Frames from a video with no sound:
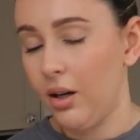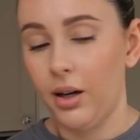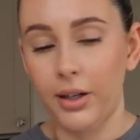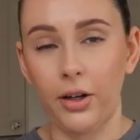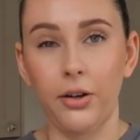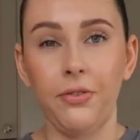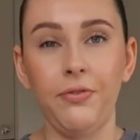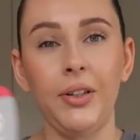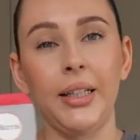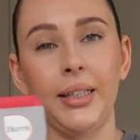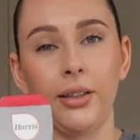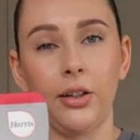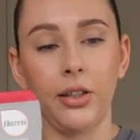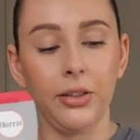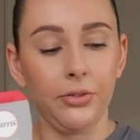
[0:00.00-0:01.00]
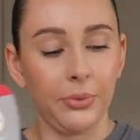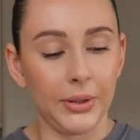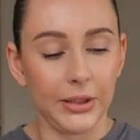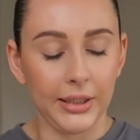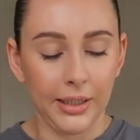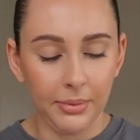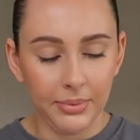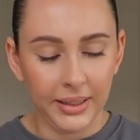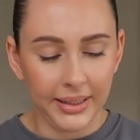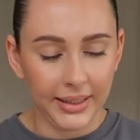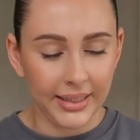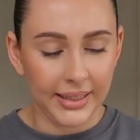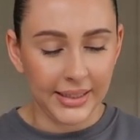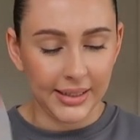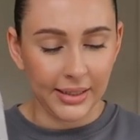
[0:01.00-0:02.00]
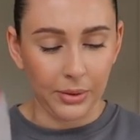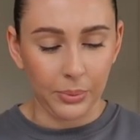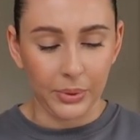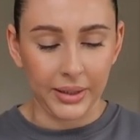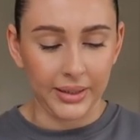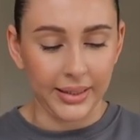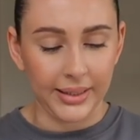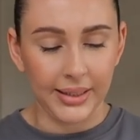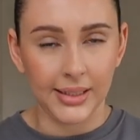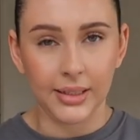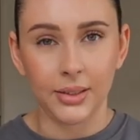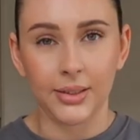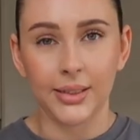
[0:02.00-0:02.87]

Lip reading: I got a filling knife, which now I'm thinking is there one in this